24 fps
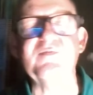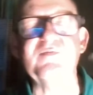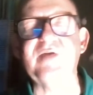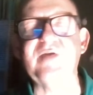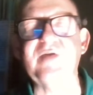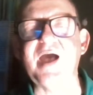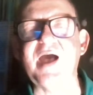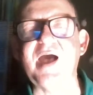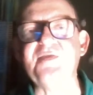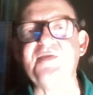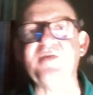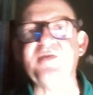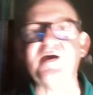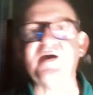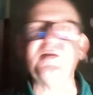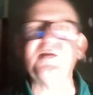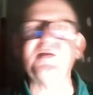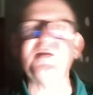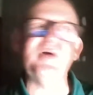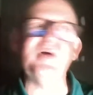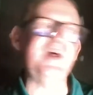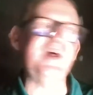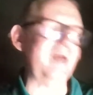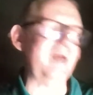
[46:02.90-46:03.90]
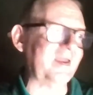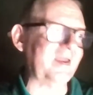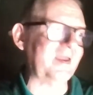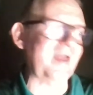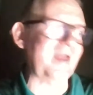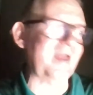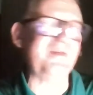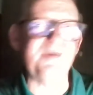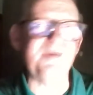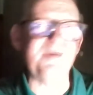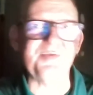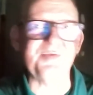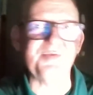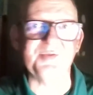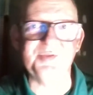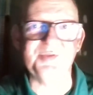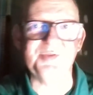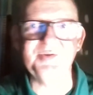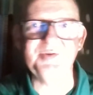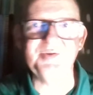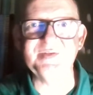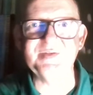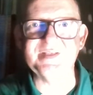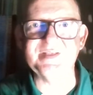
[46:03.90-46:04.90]
really. I thought, well, I got nothing to
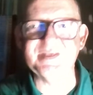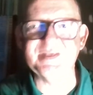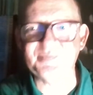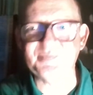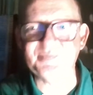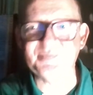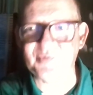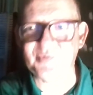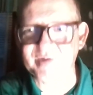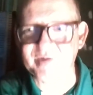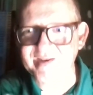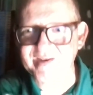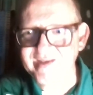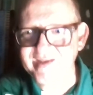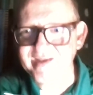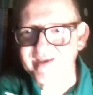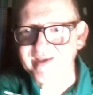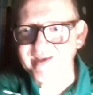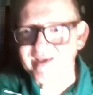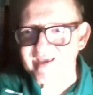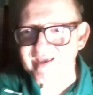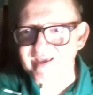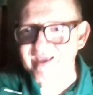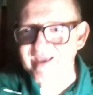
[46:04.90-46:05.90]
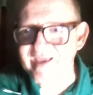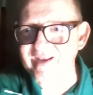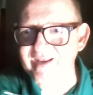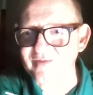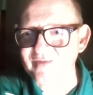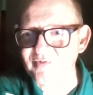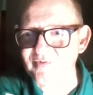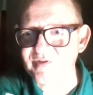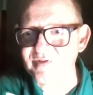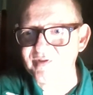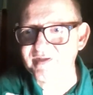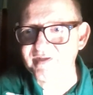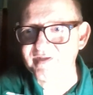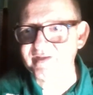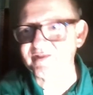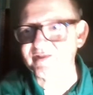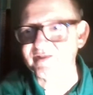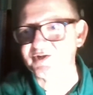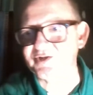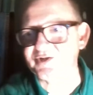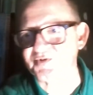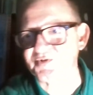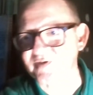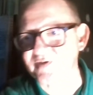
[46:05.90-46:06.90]
lose at this point, and it really did
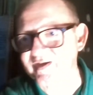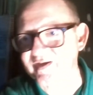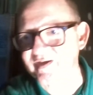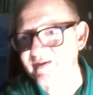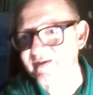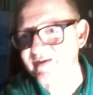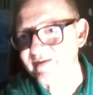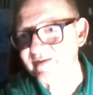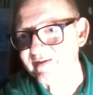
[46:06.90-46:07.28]
the trick.